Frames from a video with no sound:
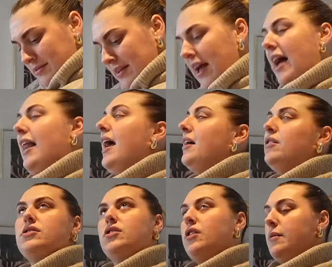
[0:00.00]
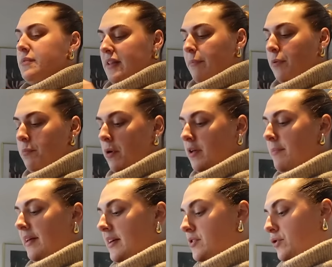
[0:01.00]
Yeah, I like custard creams and that, but malted
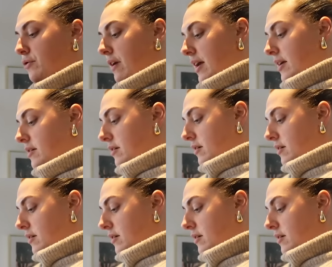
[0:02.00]
milk is underrated.